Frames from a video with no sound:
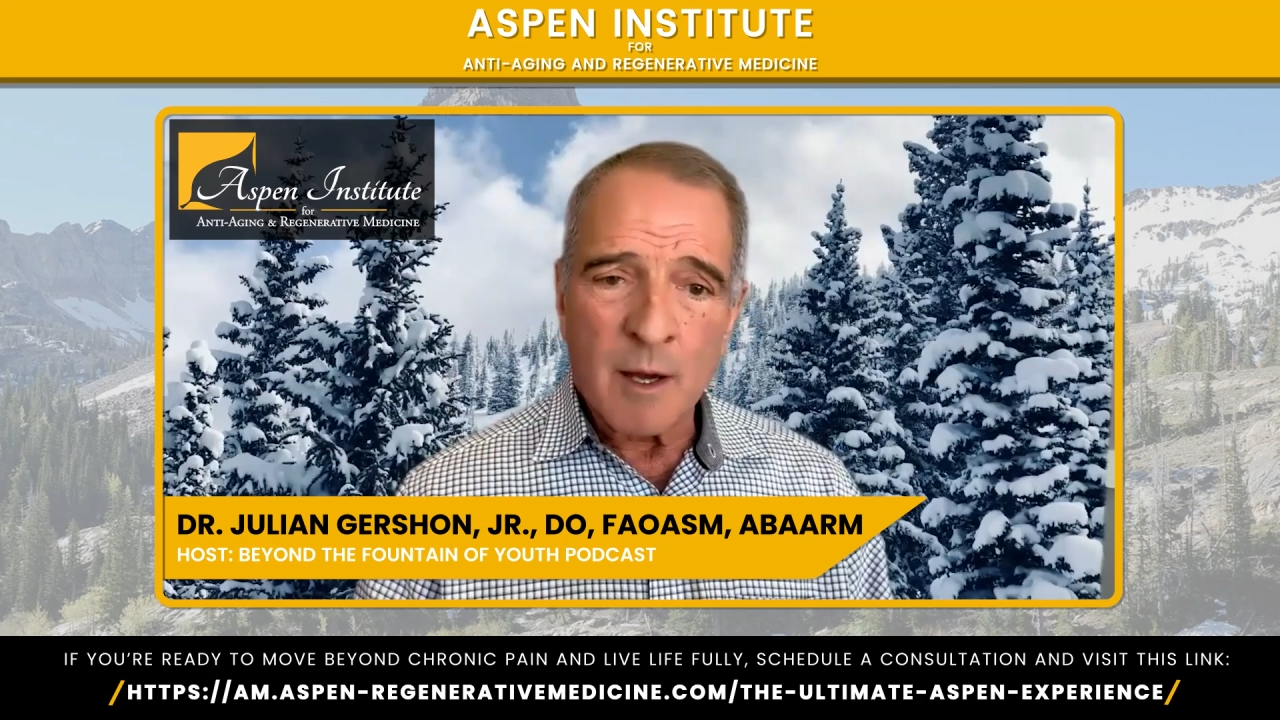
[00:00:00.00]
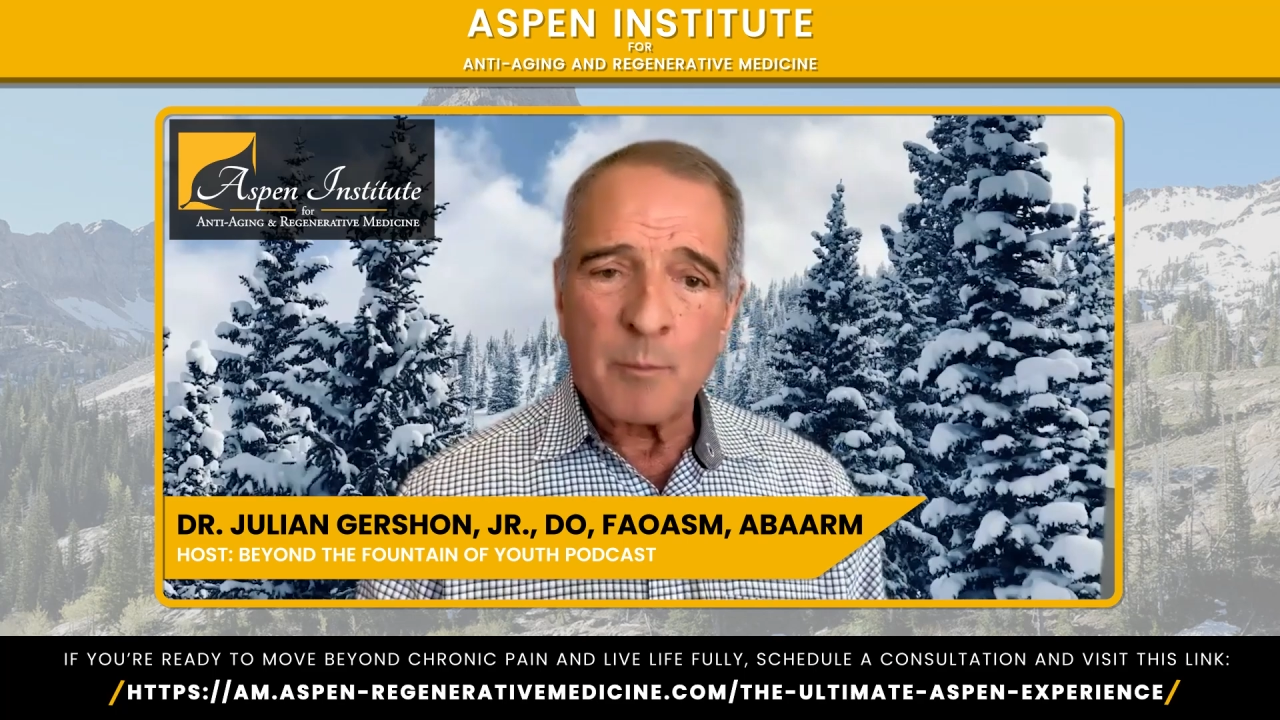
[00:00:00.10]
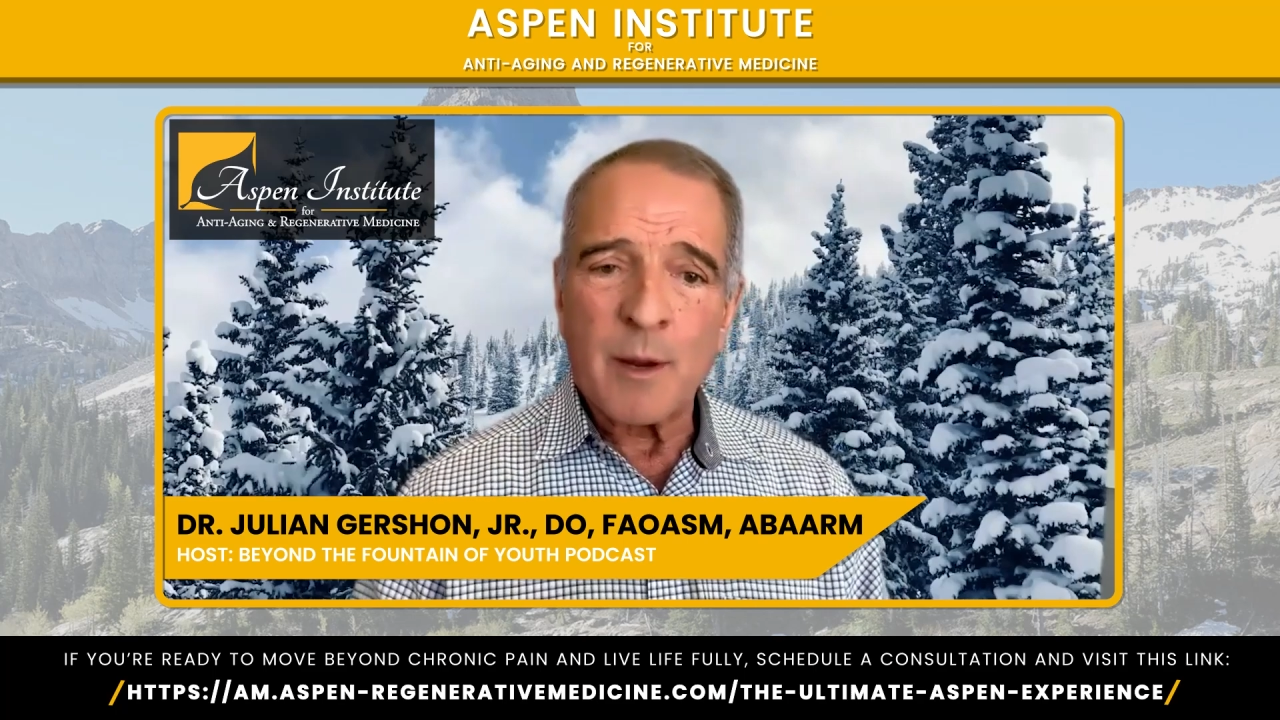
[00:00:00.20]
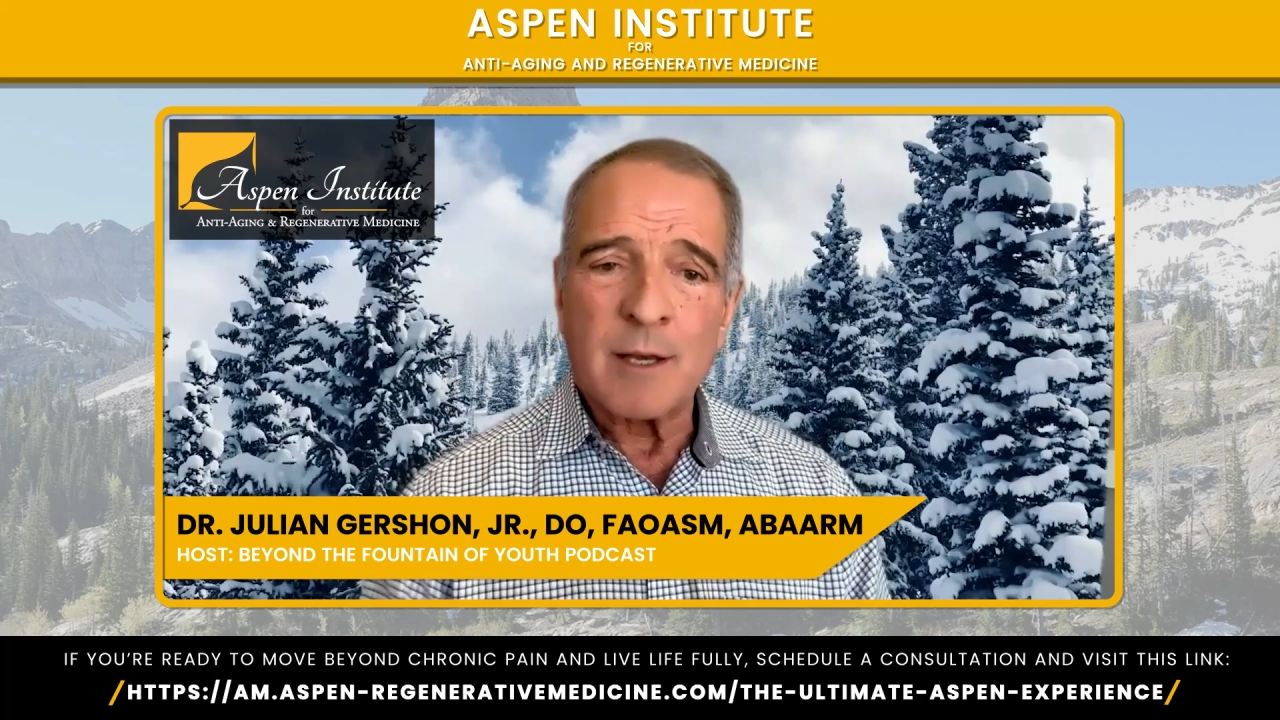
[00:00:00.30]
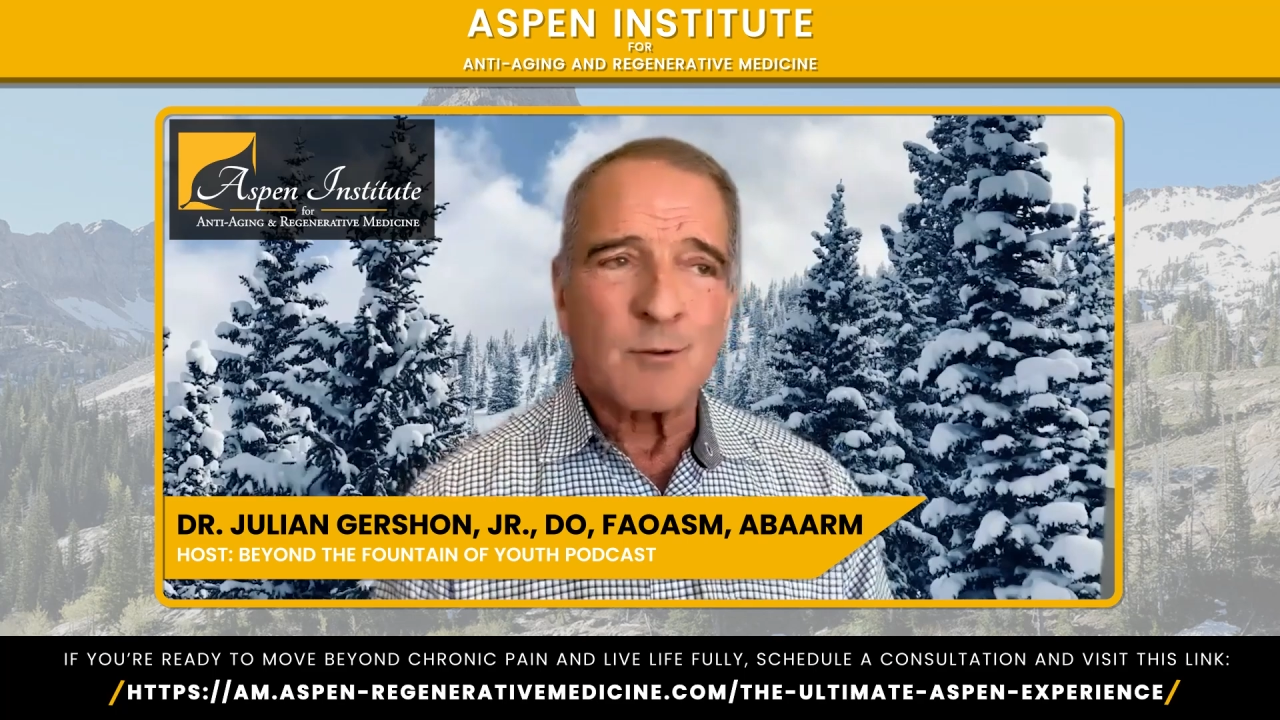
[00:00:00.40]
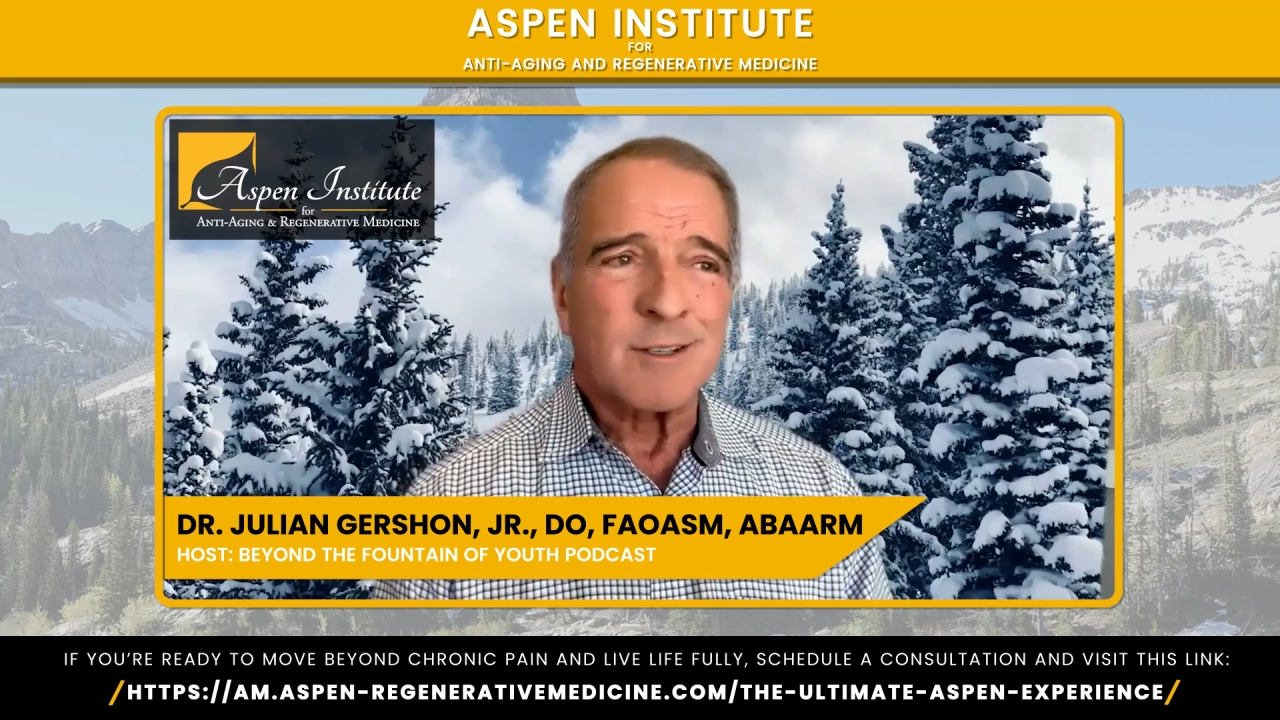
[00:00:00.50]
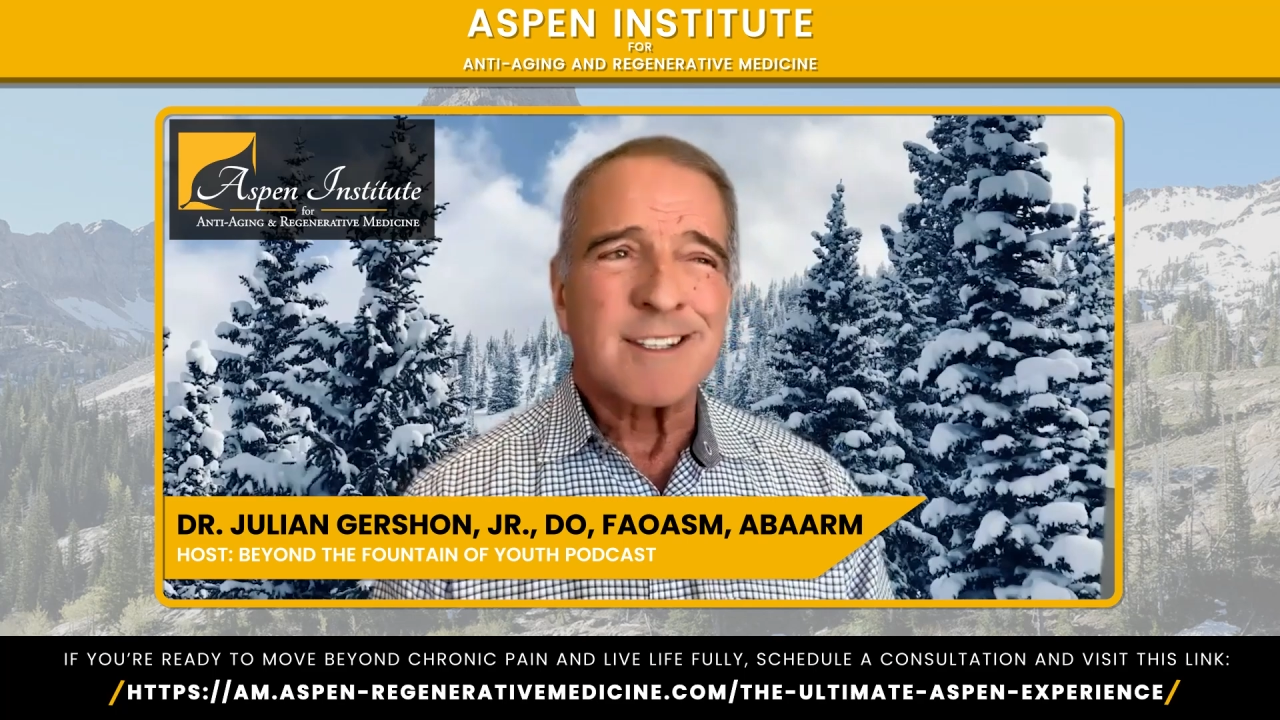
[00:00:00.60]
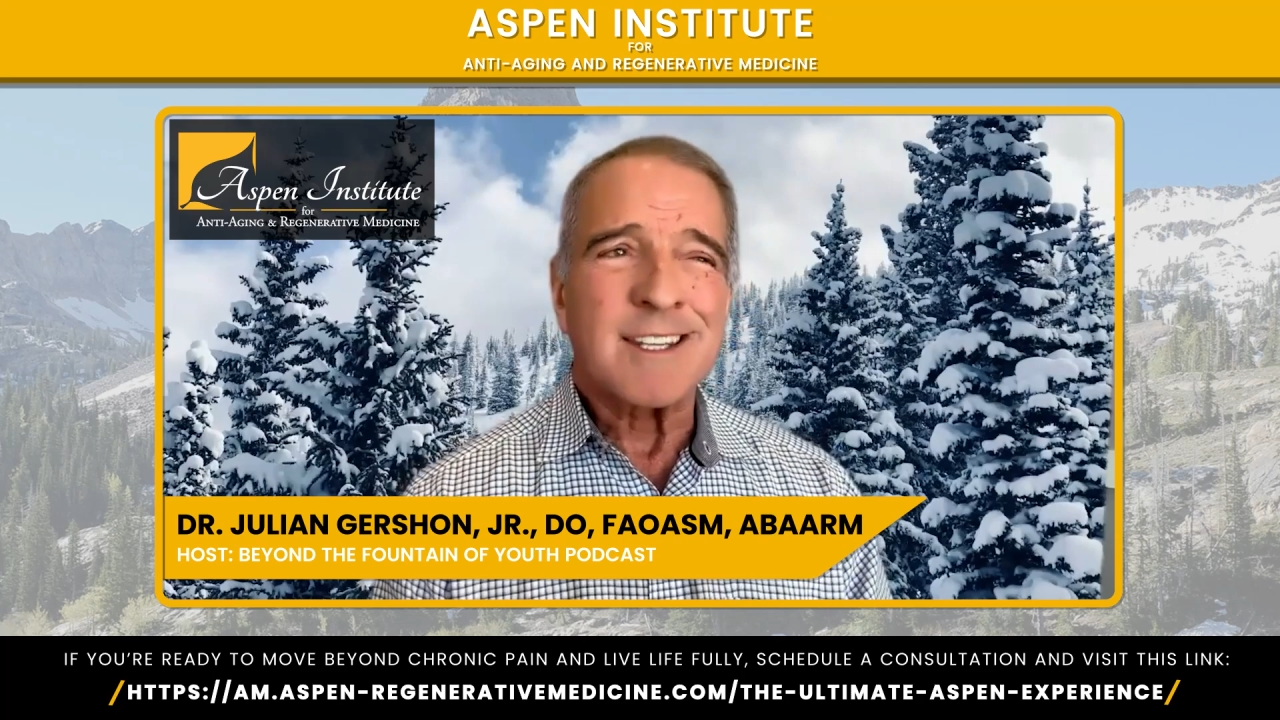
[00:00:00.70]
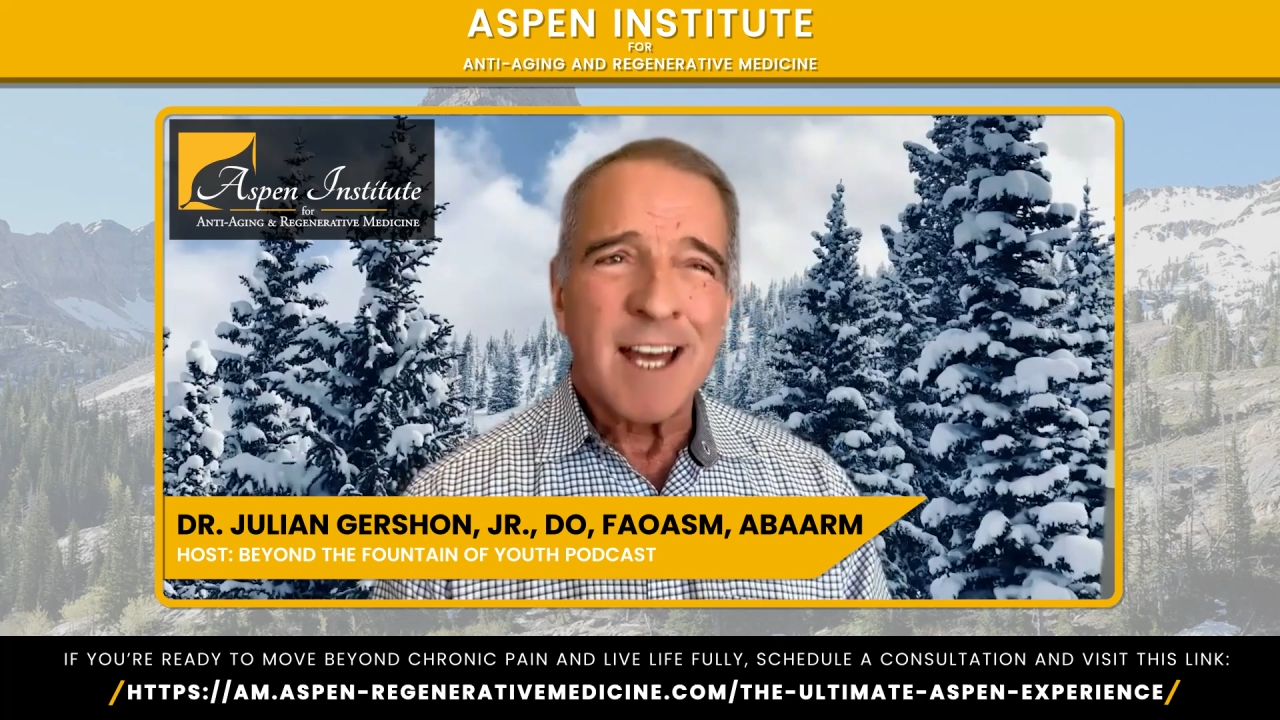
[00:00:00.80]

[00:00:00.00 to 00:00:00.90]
my pain was